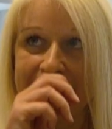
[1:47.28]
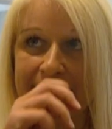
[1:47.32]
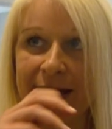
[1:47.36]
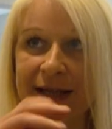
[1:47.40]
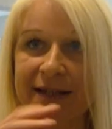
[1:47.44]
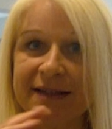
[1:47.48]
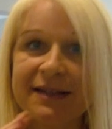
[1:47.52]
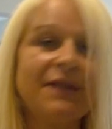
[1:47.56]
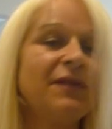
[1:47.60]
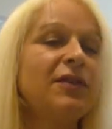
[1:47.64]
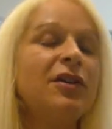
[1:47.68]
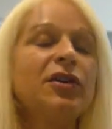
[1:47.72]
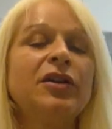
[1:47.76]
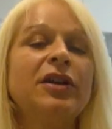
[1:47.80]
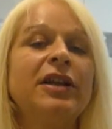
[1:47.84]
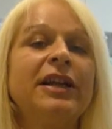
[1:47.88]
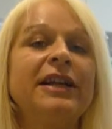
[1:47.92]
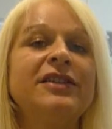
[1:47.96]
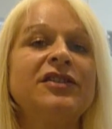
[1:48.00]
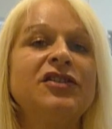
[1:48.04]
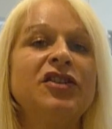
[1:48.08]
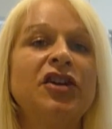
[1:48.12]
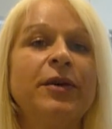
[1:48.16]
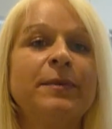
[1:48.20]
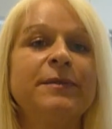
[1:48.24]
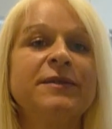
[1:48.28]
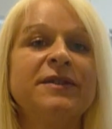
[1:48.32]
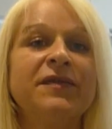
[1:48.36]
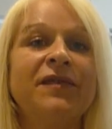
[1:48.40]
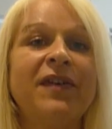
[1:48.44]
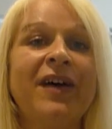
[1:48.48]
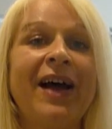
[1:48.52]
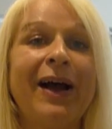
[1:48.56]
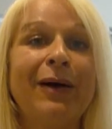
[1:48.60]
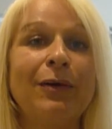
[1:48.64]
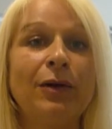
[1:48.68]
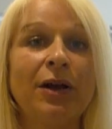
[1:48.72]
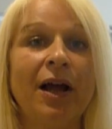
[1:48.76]
So let's have a look at it in terms of
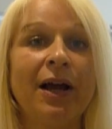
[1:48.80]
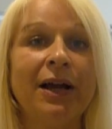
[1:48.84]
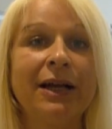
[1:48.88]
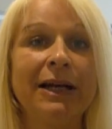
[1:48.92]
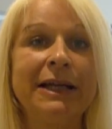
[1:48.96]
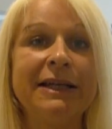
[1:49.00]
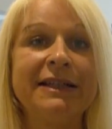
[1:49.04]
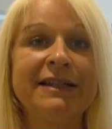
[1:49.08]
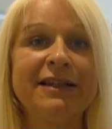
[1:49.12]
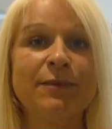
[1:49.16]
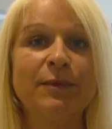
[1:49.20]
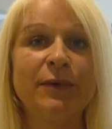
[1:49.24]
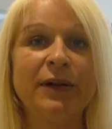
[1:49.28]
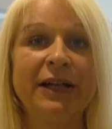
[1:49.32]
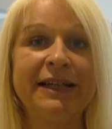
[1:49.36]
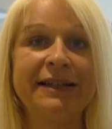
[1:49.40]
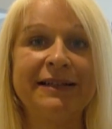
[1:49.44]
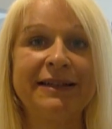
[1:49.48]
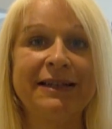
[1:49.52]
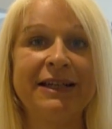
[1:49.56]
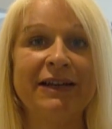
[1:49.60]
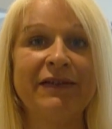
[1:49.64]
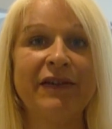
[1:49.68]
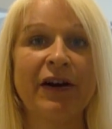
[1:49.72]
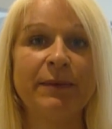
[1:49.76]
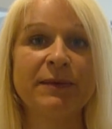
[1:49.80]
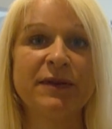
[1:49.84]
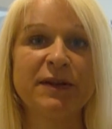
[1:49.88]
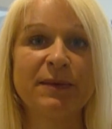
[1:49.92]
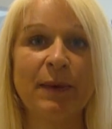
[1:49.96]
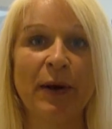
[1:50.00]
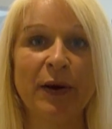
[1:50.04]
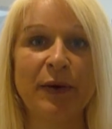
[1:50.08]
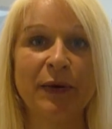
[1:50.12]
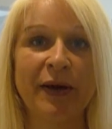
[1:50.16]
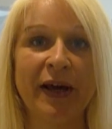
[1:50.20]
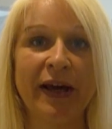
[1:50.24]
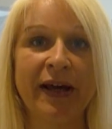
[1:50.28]
how likely somebody is to give up
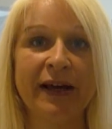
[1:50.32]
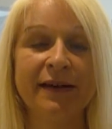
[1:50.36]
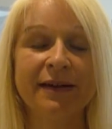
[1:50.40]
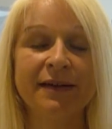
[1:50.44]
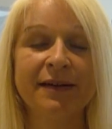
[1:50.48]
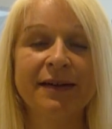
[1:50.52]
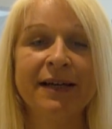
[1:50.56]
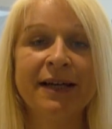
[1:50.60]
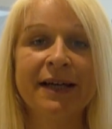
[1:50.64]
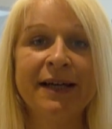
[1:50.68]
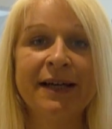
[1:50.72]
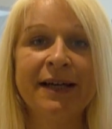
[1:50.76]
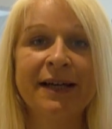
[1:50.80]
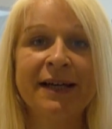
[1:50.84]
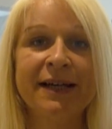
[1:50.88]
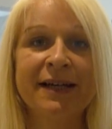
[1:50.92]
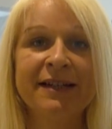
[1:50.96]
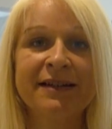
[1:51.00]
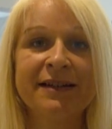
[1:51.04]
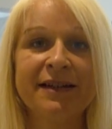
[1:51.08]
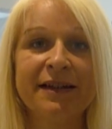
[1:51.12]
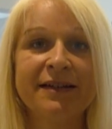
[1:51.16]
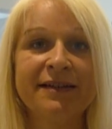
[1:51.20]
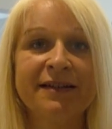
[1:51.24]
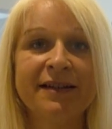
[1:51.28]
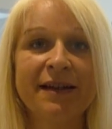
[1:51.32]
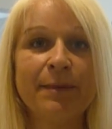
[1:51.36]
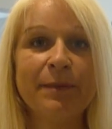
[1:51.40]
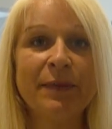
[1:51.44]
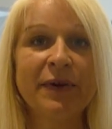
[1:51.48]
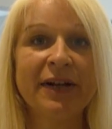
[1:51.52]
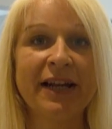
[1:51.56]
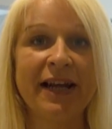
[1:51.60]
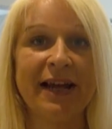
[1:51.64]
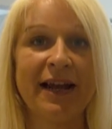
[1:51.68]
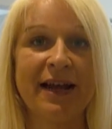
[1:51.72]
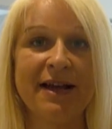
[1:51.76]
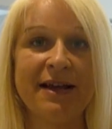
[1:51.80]
smoking. So
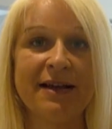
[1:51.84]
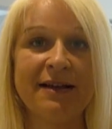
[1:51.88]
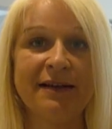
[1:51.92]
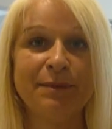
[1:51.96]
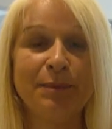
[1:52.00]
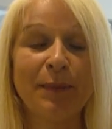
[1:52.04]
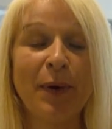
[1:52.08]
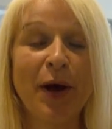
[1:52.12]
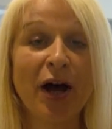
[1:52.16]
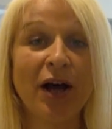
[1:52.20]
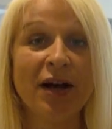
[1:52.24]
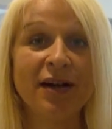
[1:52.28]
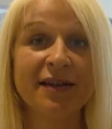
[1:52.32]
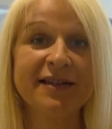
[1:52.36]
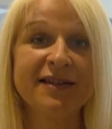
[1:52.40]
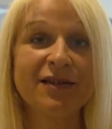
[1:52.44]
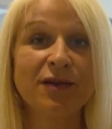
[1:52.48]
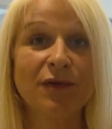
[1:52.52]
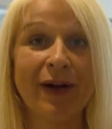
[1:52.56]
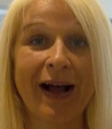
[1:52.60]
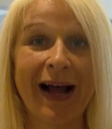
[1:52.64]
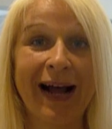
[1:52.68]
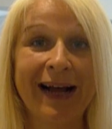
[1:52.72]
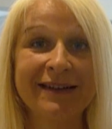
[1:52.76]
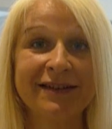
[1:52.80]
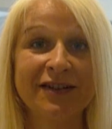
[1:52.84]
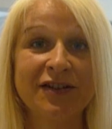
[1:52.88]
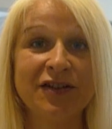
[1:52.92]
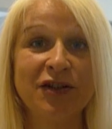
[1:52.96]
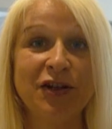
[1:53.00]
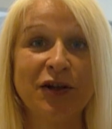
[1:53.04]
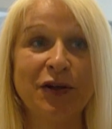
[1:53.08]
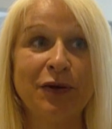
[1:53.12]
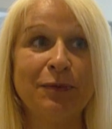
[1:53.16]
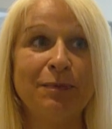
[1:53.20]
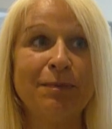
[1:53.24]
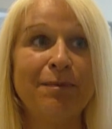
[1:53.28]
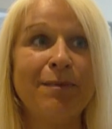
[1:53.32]
somebody's personal
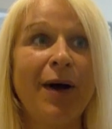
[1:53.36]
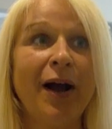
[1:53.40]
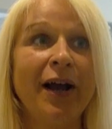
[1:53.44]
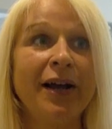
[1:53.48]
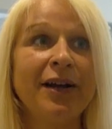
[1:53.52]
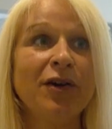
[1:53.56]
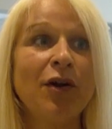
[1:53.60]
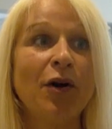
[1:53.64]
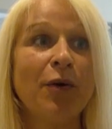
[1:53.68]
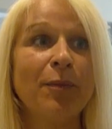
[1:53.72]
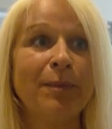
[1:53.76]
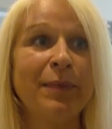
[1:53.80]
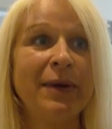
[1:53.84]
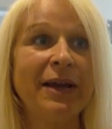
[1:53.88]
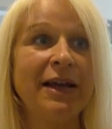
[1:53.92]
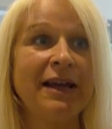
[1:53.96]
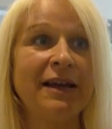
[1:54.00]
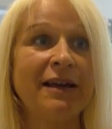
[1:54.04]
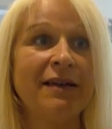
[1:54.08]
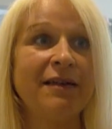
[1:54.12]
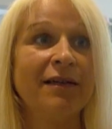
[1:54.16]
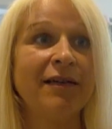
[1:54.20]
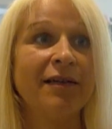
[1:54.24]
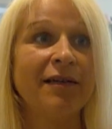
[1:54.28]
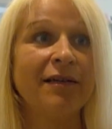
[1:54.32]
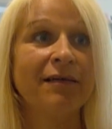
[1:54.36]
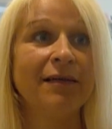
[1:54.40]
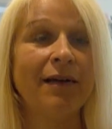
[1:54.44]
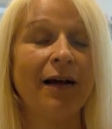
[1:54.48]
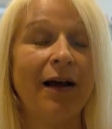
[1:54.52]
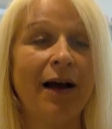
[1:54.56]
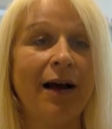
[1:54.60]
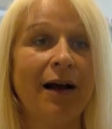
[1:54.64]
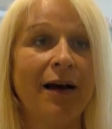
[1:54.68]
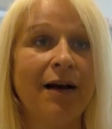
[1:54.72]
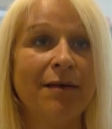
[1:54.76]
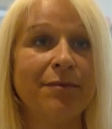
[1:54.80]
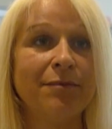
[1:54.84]
attitude might not be
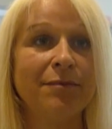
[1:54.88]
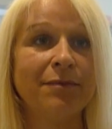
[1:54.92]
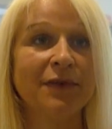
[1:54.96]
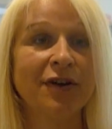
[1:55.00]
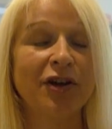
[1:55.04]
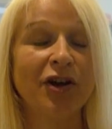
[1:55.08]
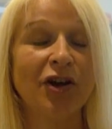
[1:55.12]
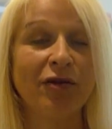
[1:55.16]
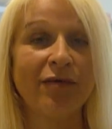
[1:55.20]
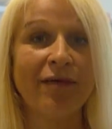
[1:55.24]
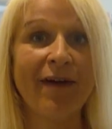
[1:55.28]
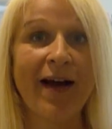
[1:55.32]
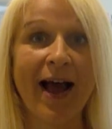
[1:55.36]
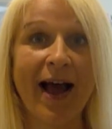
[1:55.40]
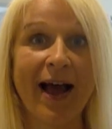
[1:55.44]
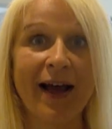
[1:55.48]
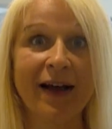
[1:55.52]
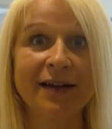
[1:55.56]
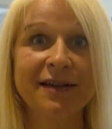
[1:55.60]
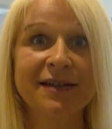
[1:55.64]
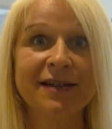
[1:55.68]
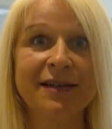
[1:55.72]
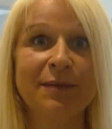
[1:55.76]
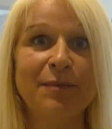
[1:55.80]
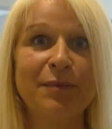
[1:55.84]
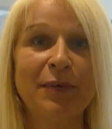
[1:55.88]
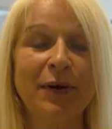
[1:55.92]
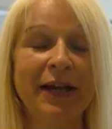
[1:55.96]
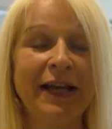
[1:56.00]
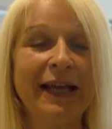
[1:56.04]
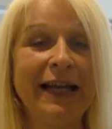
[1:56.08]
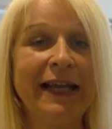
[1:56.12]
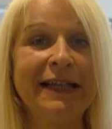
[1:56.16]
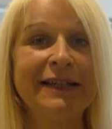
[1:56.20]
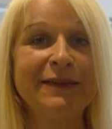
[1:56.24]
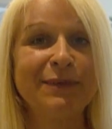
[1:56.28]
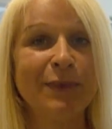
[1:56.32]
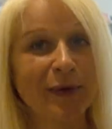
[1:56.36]
correct, but it
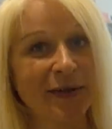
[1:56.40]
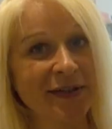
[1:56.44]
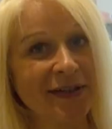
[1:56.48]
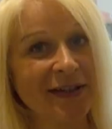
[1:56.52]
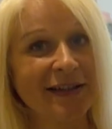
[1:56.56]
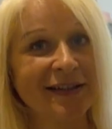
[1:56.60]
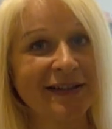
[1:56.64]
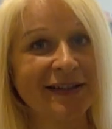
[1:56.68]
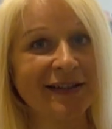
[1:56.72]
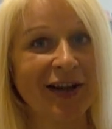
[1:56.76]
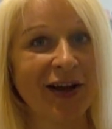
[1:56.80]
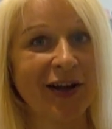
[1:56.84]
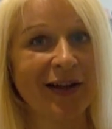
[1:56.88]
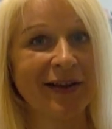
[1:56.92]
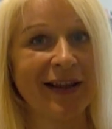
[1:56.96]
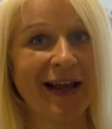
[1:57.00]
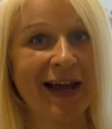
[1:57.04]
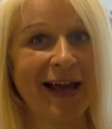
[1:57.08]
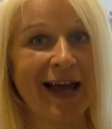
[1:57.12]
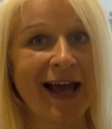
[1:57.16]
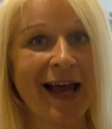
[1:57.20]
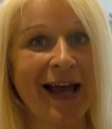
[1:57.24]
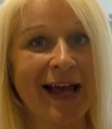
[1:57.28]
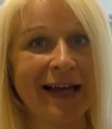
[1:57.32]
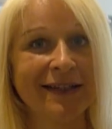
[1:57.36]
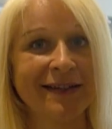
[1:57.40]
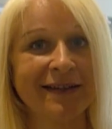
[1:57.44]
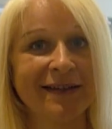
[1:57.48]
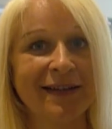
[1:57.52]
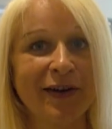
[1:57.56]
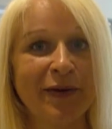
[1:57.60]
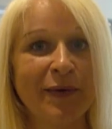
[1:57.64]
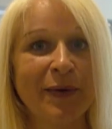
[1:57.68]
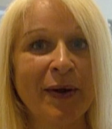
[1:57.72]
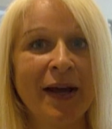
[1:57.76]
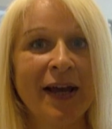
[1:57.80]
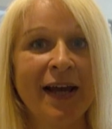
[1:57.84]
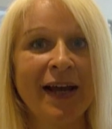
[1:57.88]
is what's inside their head.
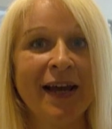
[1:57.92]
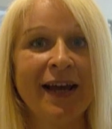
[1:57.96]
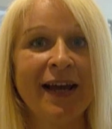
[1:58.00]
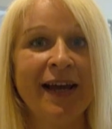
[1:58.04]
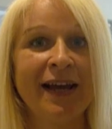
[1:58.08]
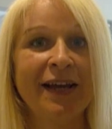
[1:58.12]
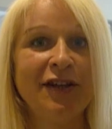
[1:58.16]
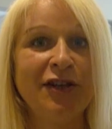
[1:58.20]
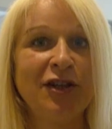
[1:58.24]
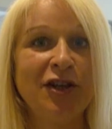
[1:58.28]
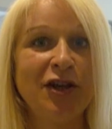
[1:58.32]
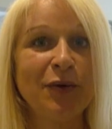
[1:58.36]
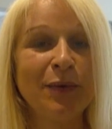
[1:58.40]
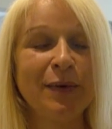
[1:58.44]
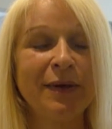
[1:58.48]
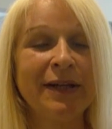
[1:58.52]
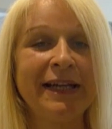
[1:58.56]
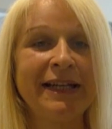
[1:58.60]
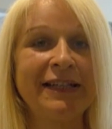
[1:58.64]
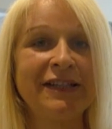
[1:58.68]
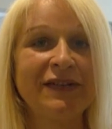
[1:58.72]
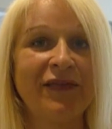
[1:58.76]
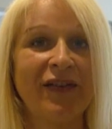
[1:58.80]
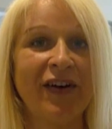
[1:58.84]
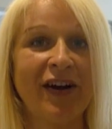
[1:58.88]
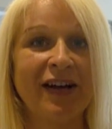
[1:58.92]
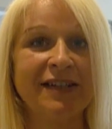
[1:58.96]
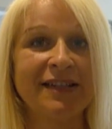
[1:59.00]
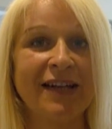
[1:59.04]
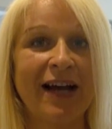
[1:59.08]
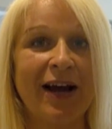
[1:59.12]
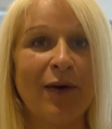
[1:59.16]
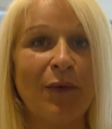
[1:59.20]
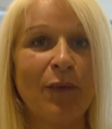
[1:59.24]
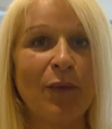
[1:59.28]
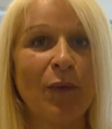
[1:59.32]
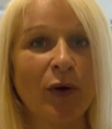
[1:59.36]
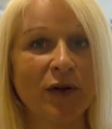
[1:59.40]
So you would need to find
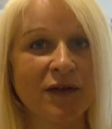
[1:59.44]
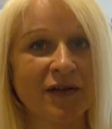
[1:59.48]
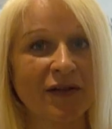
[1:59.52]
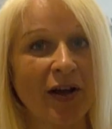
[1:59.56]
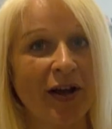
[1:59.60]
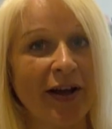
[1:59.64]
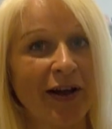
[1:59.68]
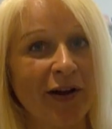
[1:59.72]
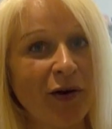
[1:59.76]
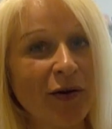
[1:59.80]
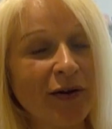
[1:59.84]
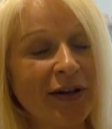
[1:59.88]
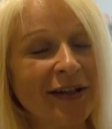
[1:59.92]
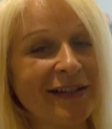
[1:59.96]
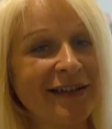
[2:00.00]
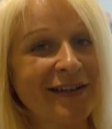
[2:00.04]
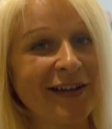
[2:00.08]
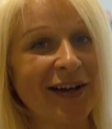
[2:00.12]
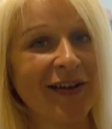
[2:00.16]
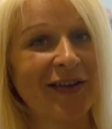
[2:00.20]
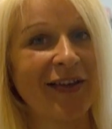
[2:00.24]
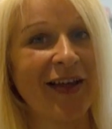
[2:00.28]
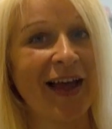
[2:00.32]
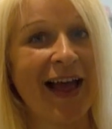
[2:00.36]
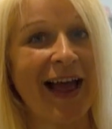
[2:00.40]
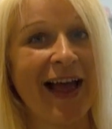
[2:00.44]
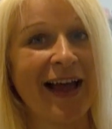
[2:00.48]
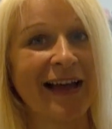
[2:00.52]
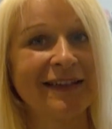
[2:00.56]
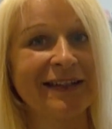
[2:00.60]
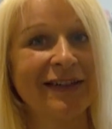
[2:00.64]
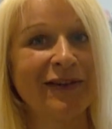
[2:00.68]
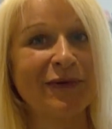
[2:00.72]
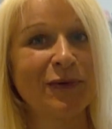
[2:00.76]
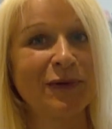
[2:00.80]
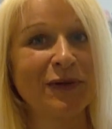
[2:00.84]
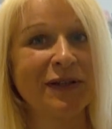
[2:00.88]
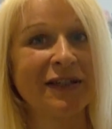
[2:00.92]
out what's going on inside their head
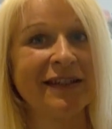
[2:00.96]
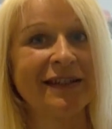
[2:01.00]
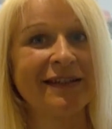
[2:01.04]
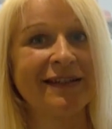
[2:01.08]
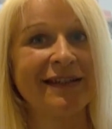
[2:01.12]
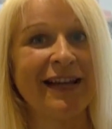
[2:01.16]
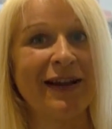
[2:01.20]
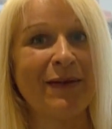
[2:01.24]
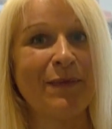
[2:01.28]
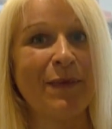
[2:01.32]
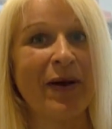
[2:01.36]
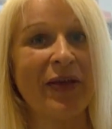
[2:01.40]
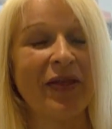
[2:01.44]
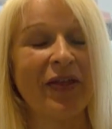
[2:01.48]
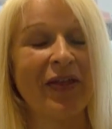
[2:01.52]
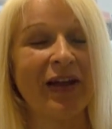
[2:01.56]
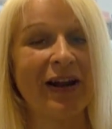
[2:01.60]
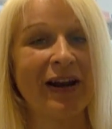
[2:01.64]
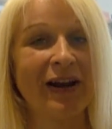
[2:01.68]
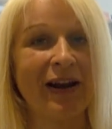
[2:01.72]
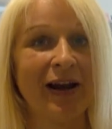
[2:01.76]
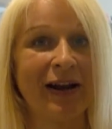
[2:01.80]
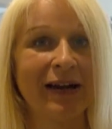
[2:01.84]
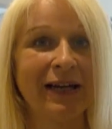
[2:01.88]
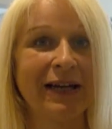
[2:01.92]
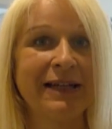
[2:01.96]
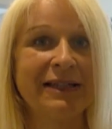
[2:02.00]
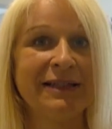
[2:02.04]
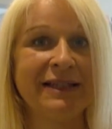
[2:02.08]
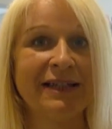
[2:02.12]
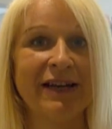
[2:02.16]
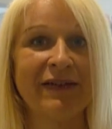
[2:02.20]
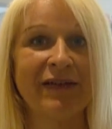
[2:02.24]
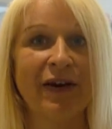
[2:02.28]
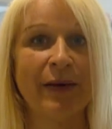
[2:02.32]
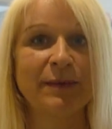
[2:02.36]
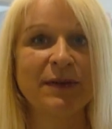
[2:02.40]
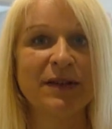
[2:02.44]
in order to see whether they're likely to
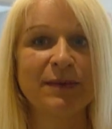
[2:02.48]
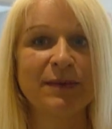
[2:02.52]
give up